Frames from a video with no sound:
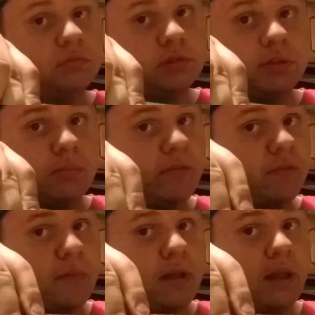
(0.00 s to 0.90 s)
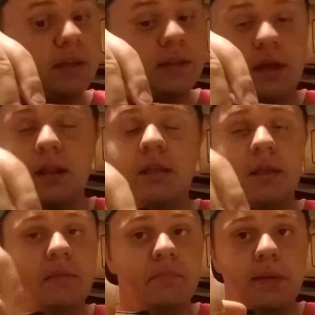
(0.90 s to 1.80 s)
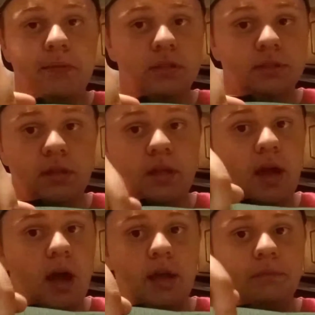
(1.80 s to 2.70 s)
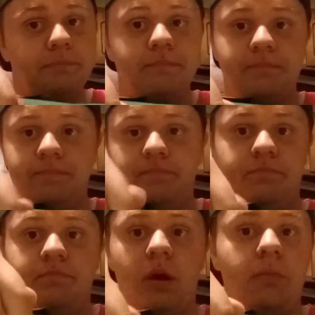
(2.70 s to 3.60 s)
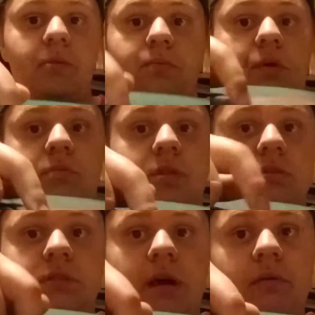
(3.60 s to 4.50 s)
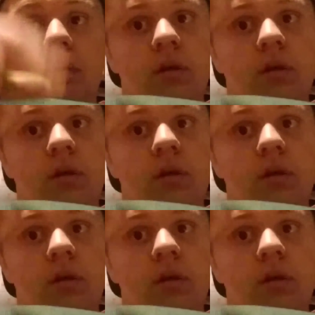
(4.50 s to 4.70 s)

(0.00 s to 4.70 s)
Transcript: Some of you may like that. Me personally, I probably won't use that.